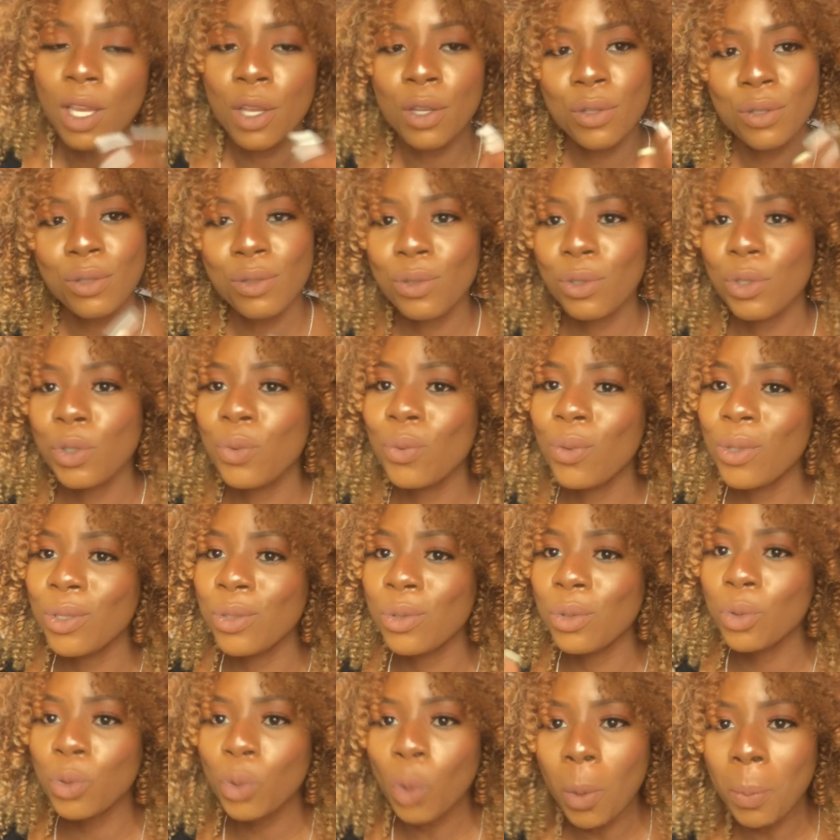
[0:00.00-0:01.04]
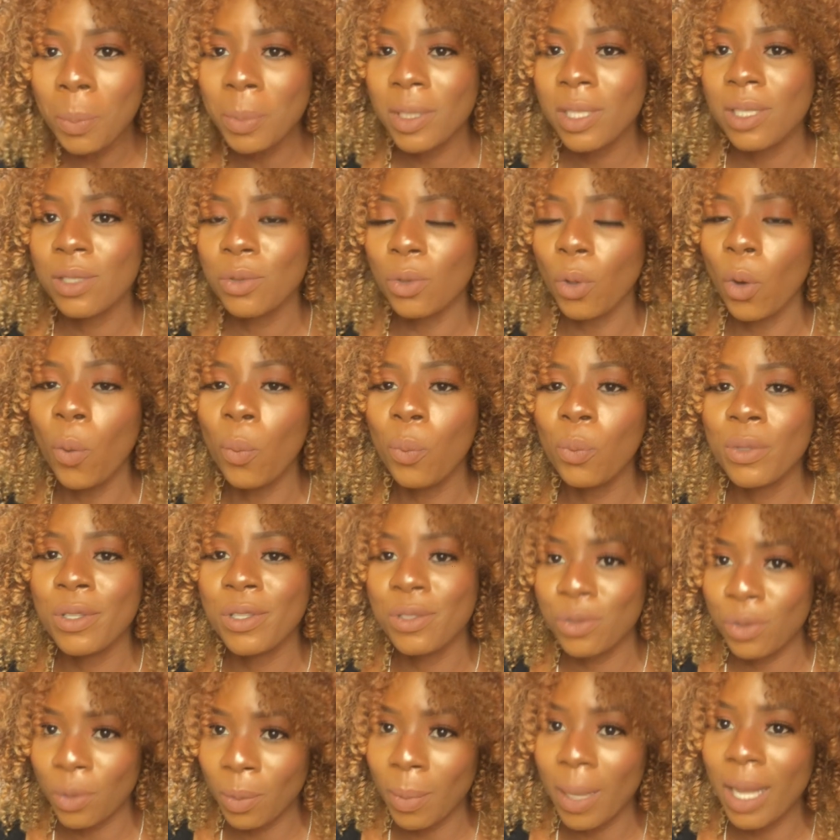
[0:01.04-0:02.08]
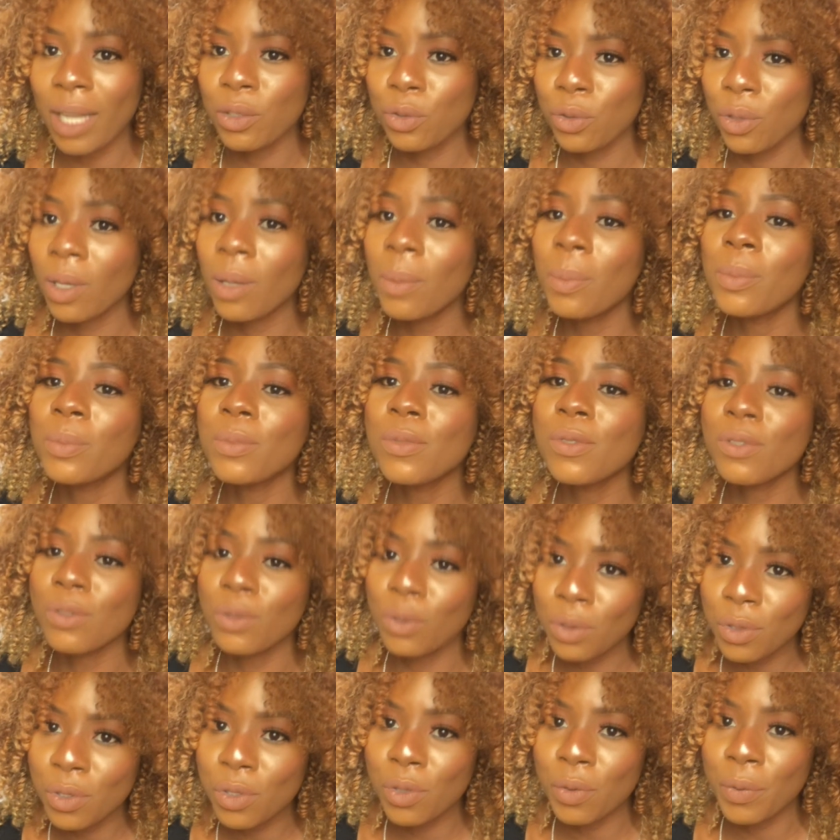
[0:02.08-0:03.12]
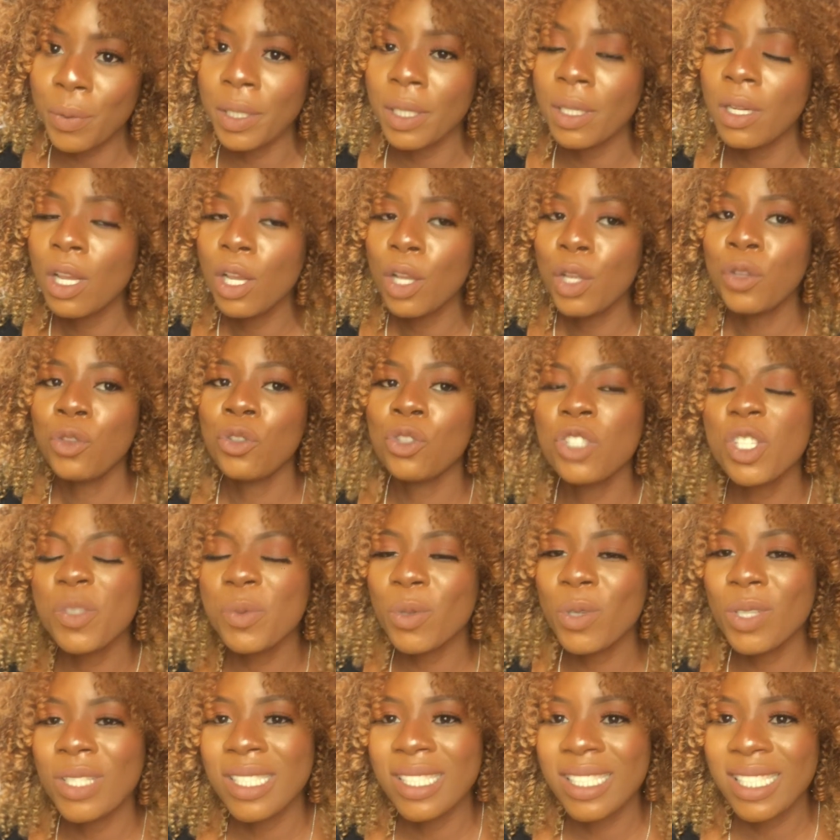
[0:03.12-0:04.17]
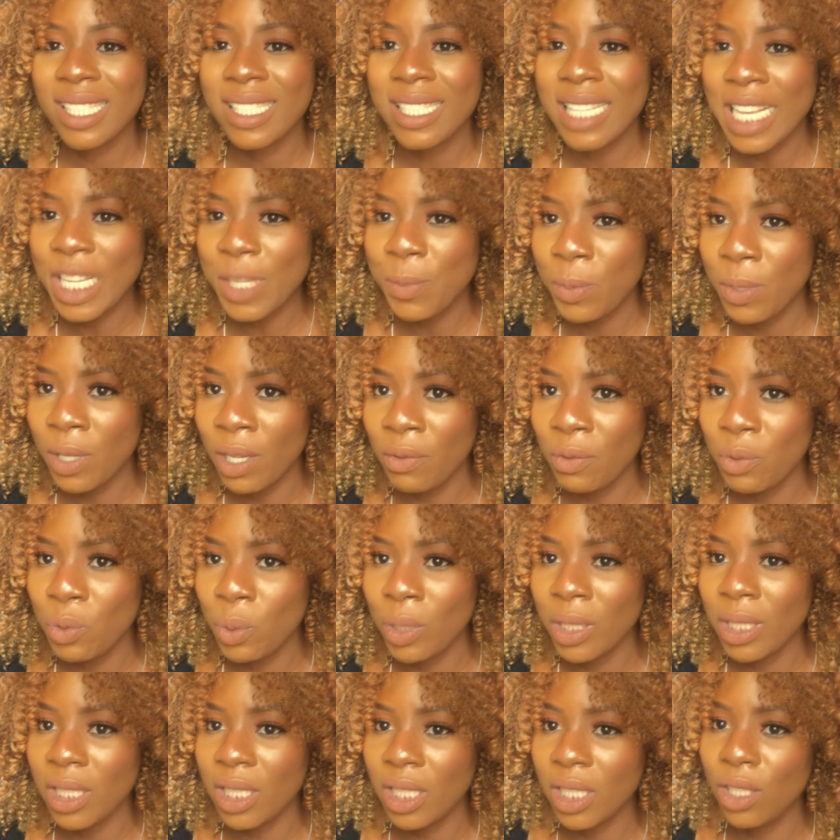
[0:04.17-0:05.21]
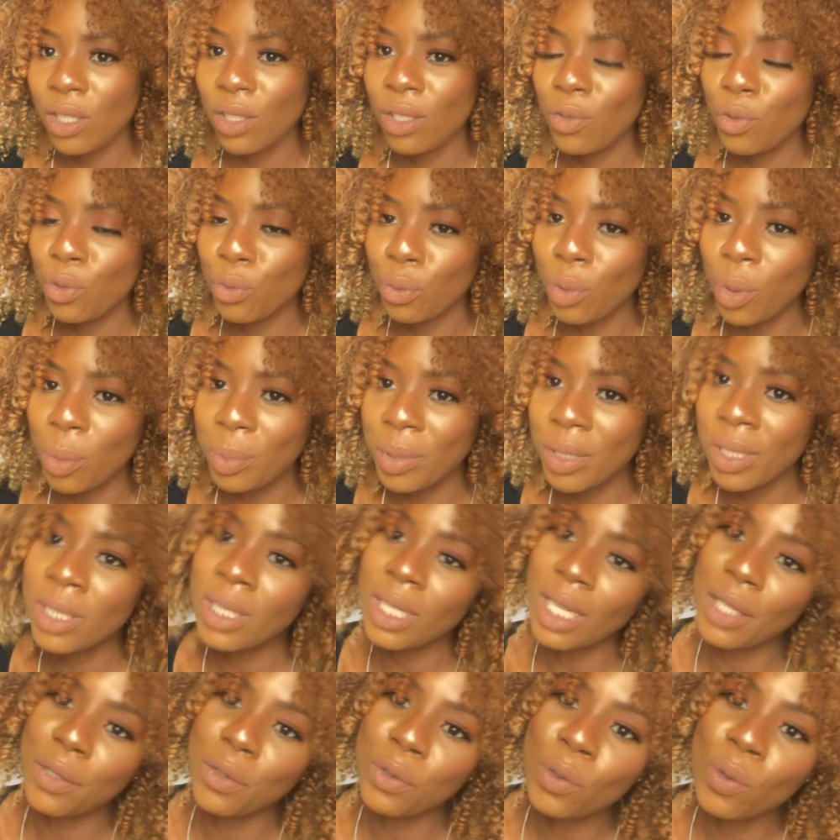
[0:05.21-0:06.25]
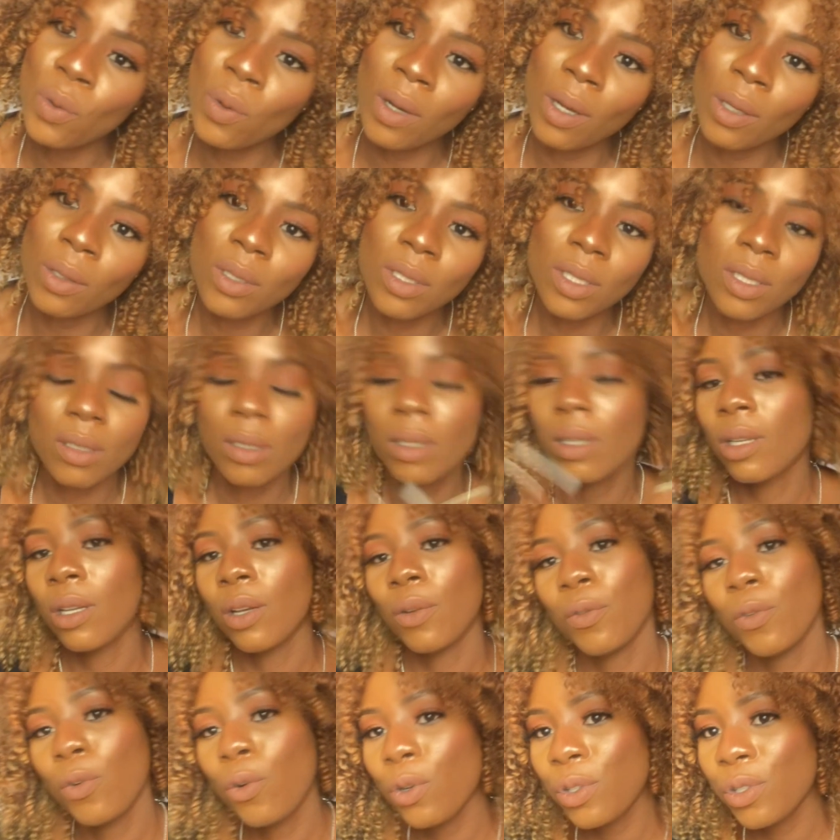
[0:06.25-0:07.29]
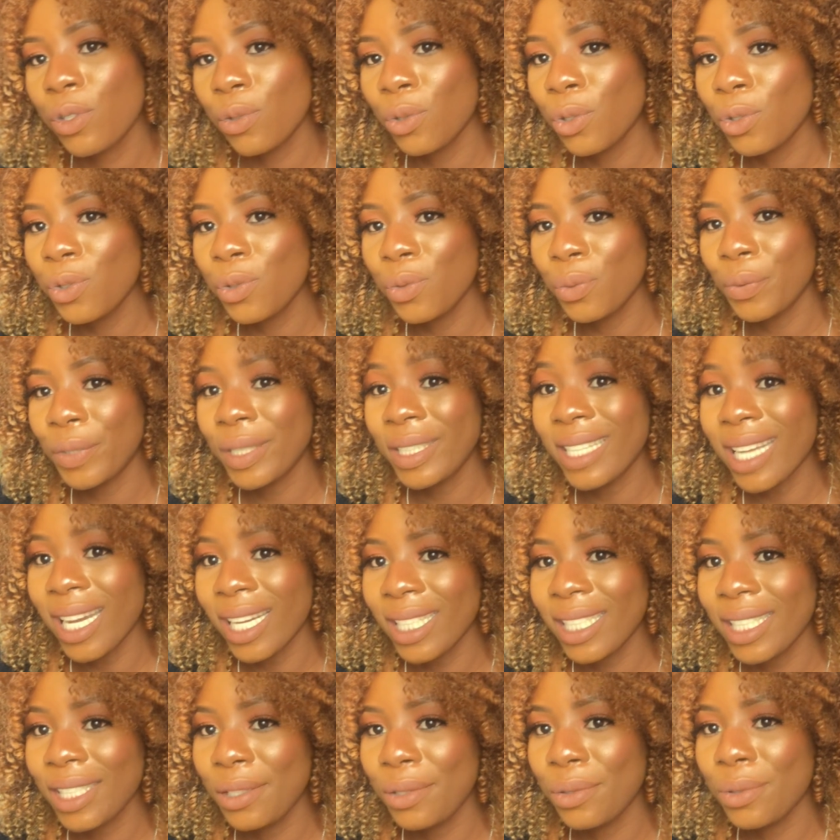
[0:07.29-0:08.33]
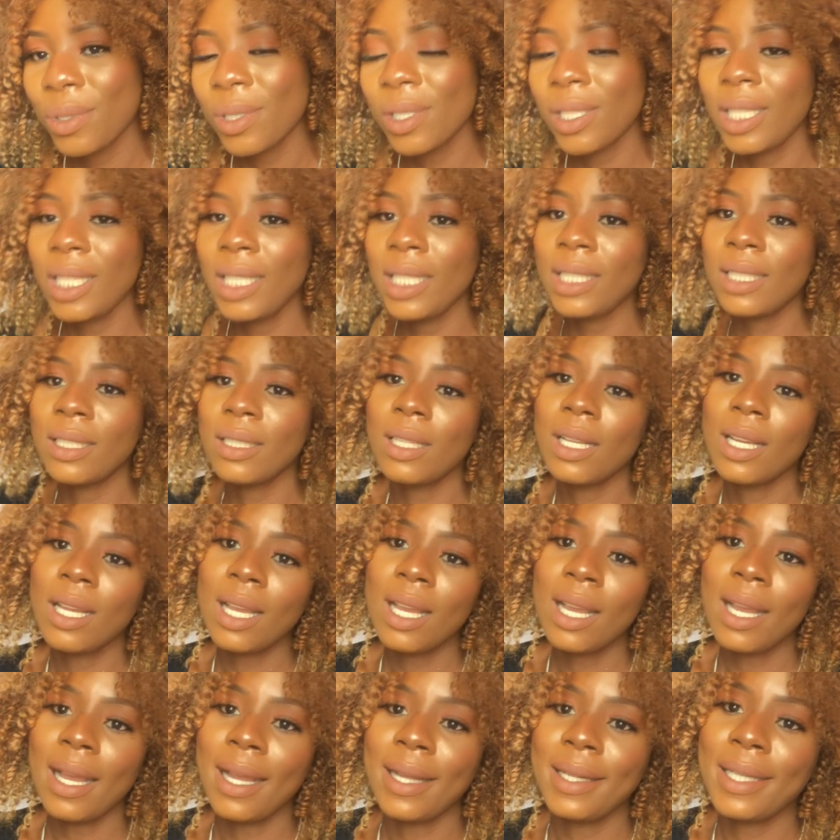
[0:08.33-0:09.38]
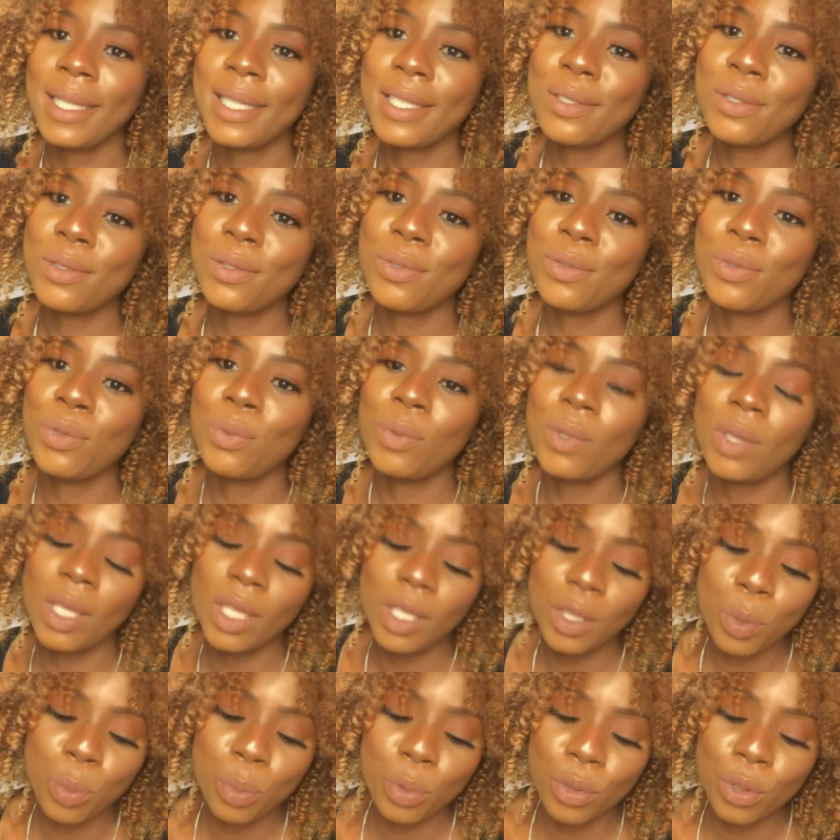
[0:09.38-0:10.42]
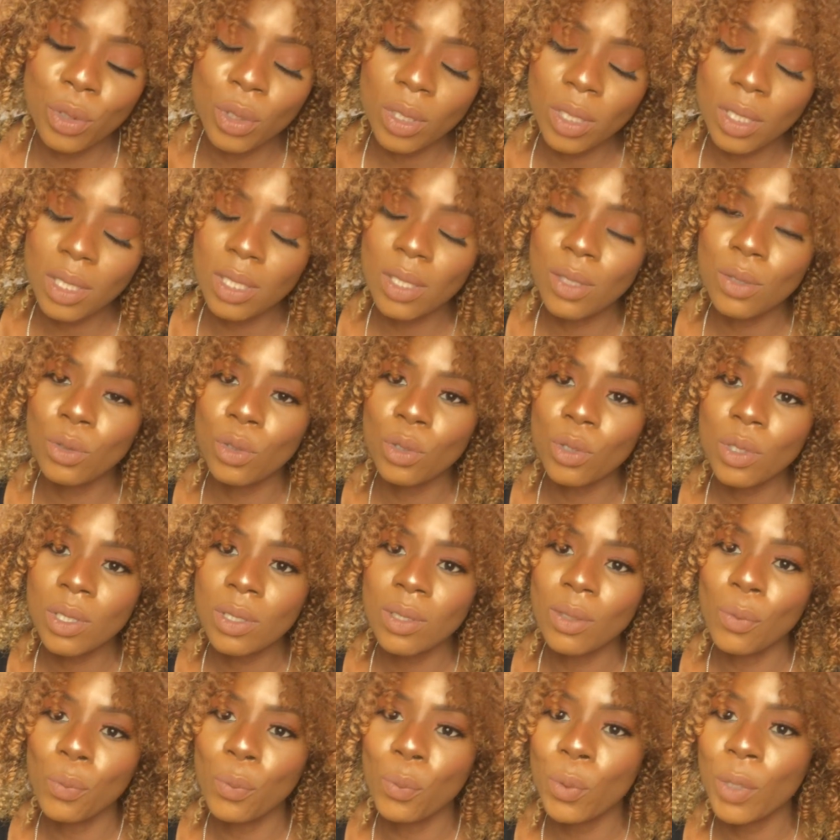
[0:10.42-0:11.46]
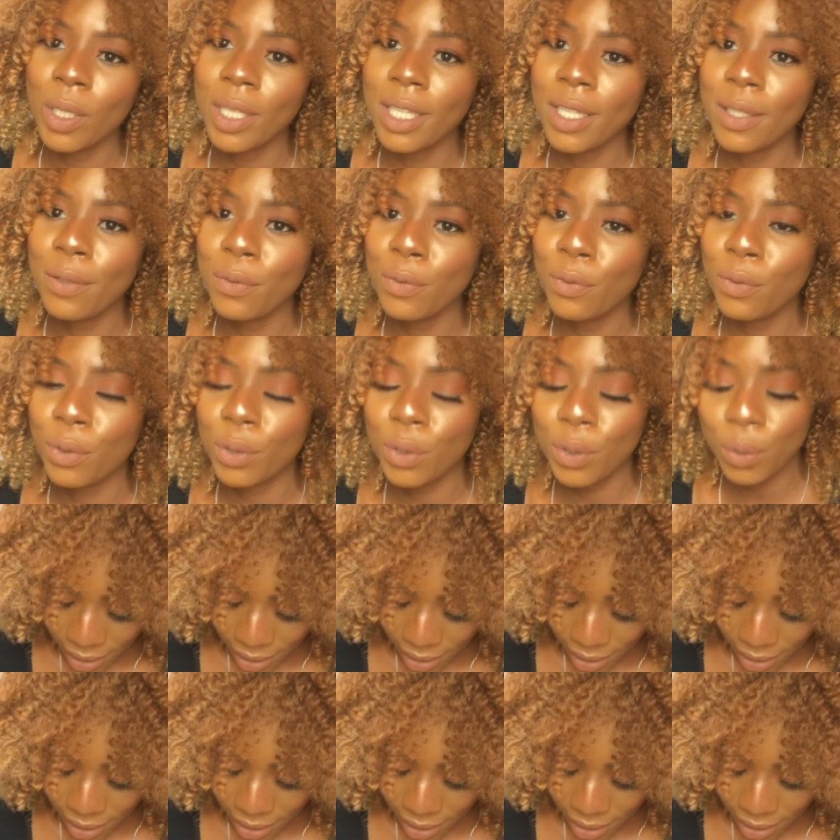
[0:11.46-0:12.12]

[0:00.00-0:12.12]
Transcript: So you want to top this up with some actual sunscreen, not just because it says SPF 20 you rub it and you go out, because it's going to redarken your skin and hence you will think the product is not working for you.